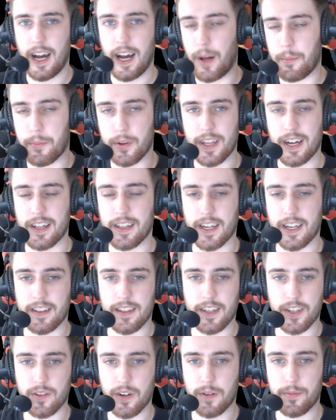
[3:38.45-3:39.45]
I'll put that link in
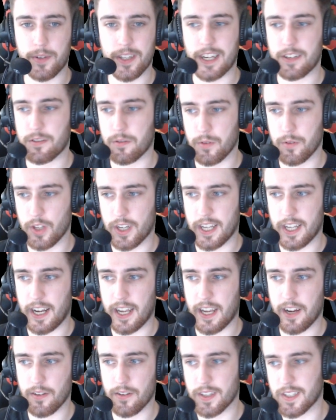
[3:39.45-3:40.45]
the description. That's what we're looking at
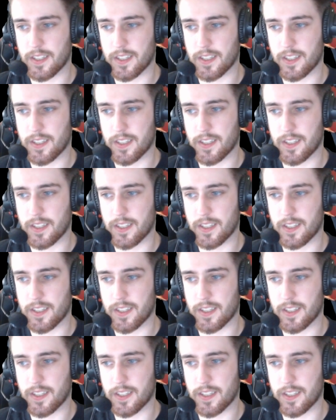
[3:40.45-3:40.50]
here.